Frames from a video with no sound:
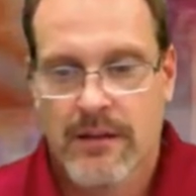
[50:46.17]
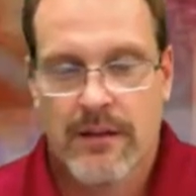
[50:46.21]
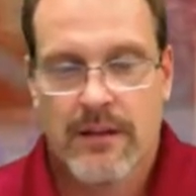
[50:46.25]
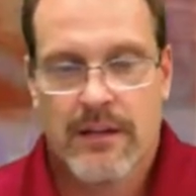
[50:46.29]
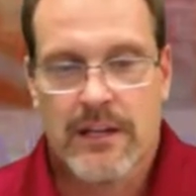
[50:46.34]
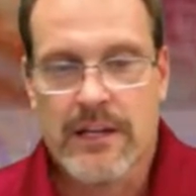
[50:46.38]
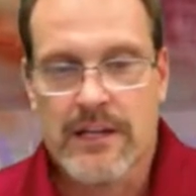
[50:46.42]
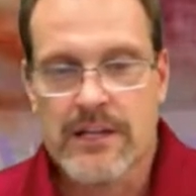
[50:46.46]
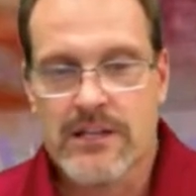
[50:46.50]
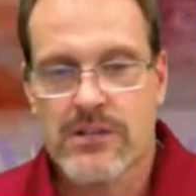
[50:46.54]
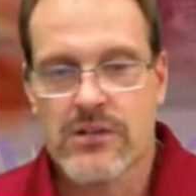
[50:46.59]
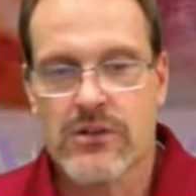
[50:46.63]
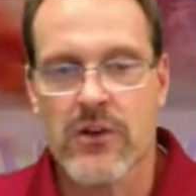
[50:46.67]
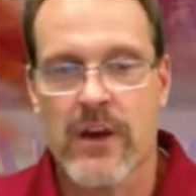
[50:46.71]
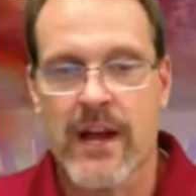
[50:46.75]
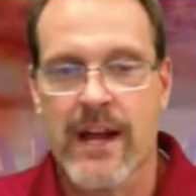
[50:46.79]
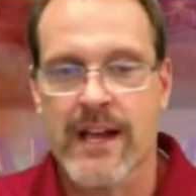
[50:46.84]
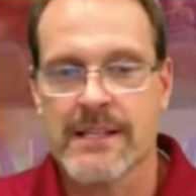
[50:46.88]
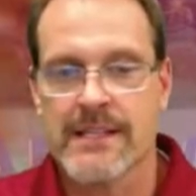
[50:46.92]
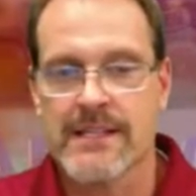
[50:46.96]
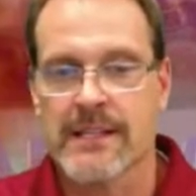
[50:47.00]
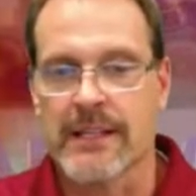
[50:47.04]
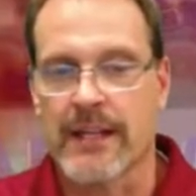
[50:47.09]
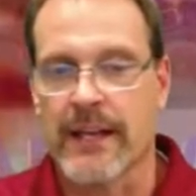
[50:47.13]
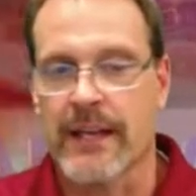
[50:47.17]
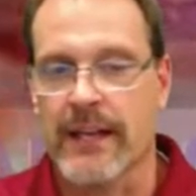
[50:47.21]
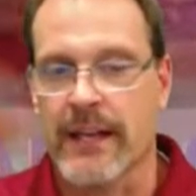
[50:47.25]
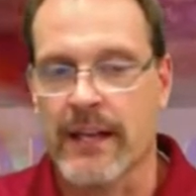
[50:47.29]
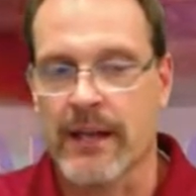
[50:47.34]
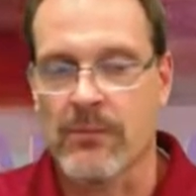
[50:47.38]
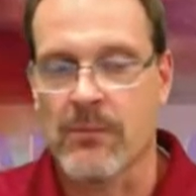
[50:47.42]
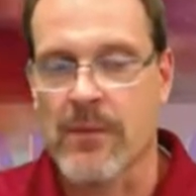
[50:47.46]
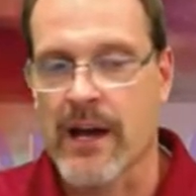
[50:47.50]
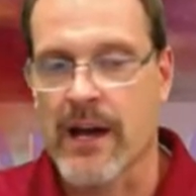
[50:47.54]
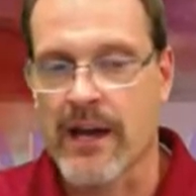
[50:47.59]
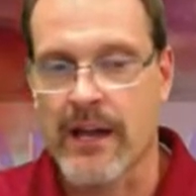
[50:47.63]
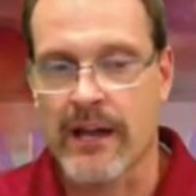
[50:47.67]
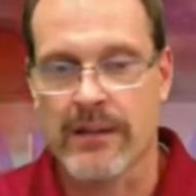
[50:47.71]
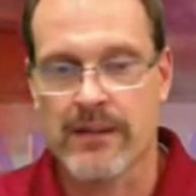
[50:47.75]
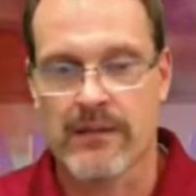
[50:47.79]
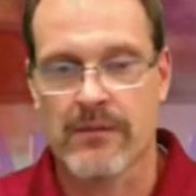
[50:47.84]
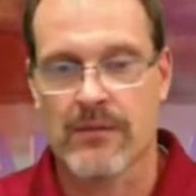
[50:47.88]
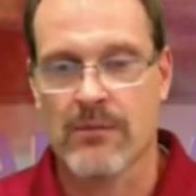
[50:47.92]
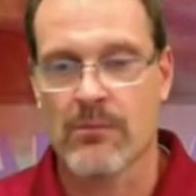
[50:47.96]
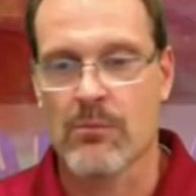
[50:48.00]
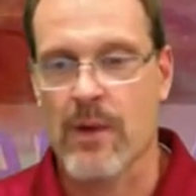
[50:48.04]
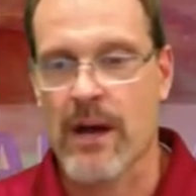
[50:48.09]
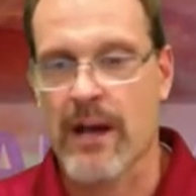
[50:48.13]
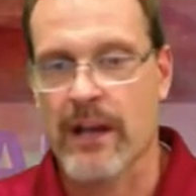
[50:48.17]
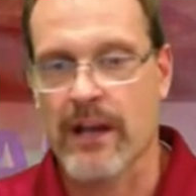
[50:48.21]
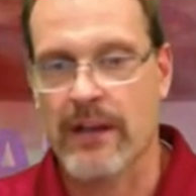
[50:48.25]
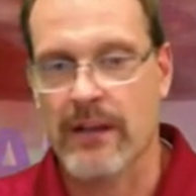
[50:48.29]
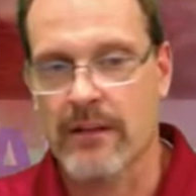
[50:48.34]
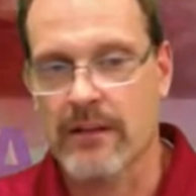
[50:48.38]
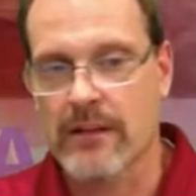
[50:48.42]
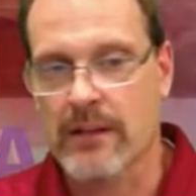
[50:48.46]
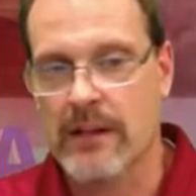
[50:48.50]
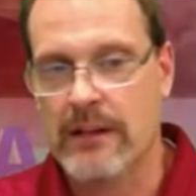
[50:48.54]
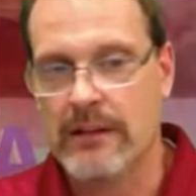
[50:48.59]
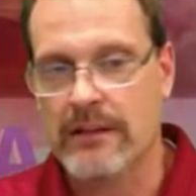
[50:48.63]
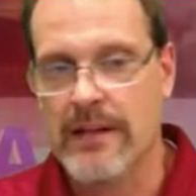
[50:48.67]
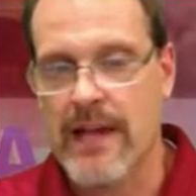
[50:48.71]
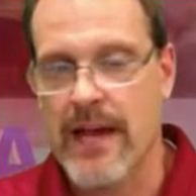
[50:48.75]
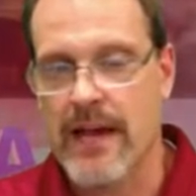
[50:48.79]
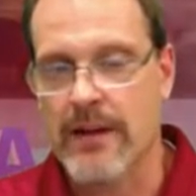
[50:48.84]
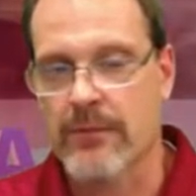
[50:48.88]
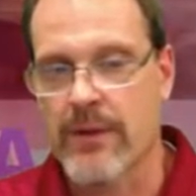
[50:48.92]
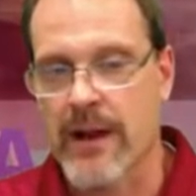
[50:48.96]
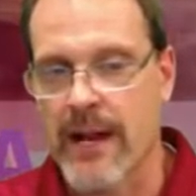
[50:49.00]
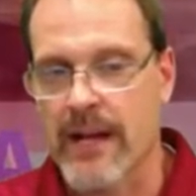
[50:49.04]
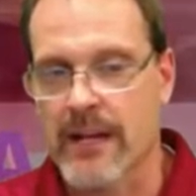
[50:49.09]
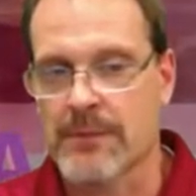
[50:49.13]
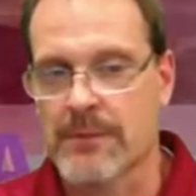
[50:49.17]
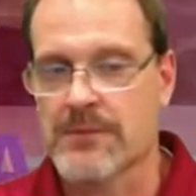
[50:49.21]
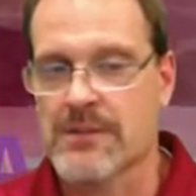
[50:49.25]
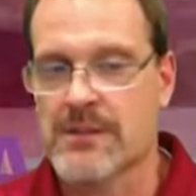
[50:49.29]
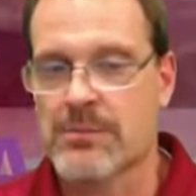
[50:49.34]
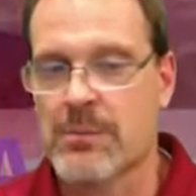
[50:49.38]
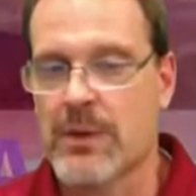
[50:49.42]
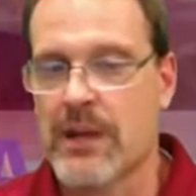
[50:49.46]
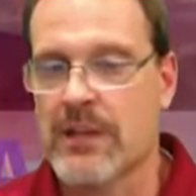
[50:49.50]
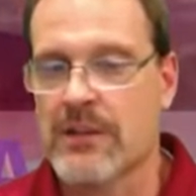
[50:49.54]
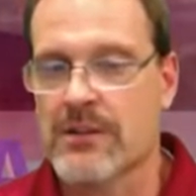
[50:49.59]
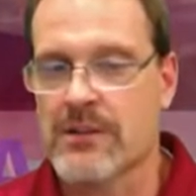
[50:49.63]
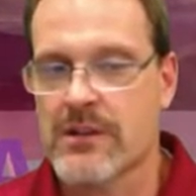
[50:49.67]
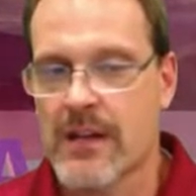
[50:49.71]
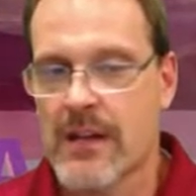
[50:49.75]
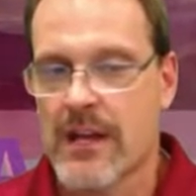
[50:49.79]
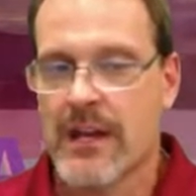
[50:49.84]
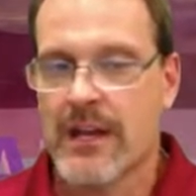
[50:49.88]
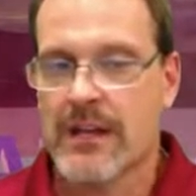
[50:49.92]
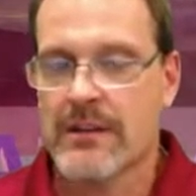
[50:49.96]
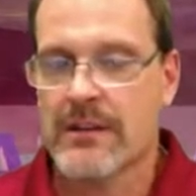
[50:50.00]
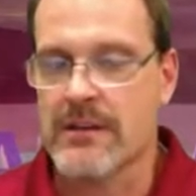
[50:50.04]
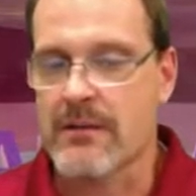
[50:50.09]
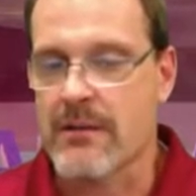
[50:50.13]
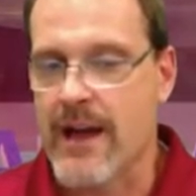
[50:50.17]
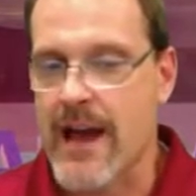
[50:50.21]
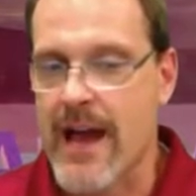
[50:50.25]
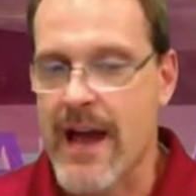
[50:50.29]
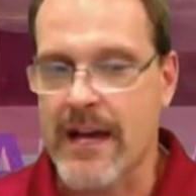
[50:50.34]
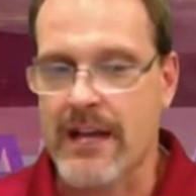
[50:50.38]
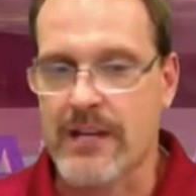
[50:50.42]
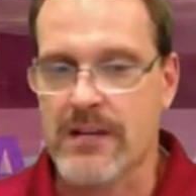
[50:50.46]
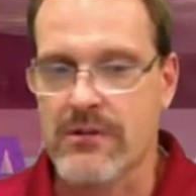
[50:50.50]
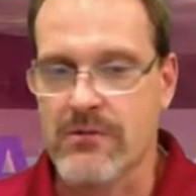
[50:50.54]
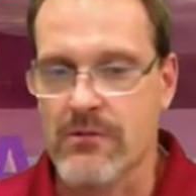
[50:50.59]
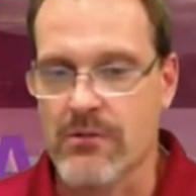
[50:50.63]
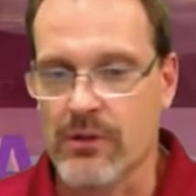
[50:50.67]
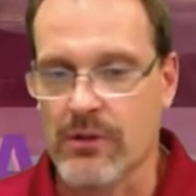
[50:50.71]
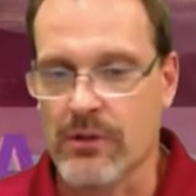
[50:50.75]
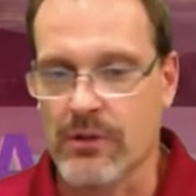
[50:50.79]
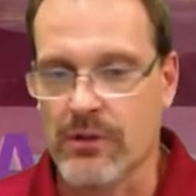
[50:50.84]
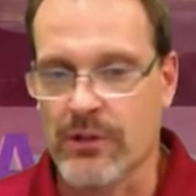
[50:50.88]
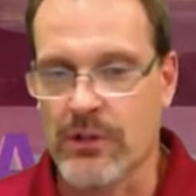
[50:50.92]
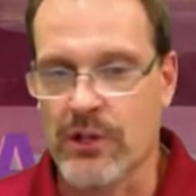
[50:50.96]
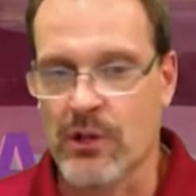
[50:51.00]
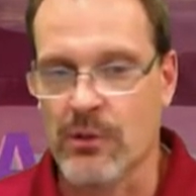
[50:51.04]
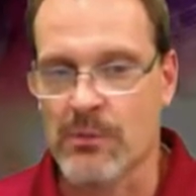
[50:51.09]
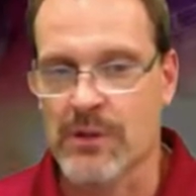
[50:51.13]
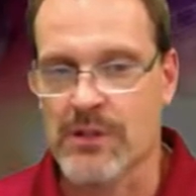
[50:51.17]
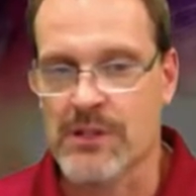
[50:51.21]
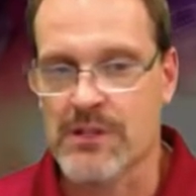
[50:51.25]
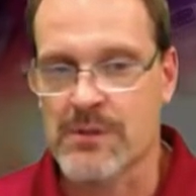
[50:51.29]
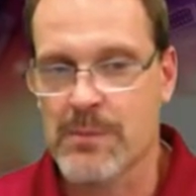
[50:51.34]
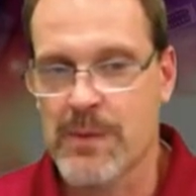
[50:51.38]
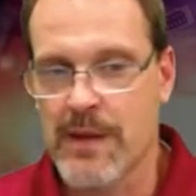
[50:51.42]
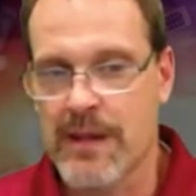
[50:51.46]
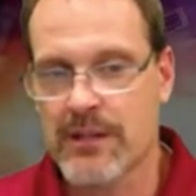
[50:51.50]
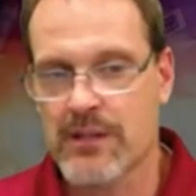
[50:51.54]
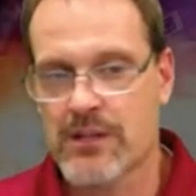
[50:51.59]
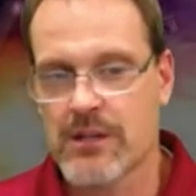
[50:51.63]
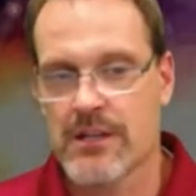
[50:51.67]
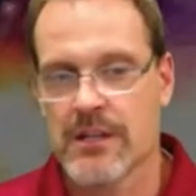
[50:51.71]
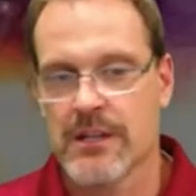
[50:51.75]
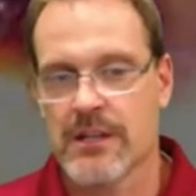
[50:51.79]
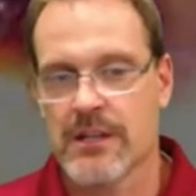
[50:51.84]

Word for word: he's translating my my dad random speech to actual human speech.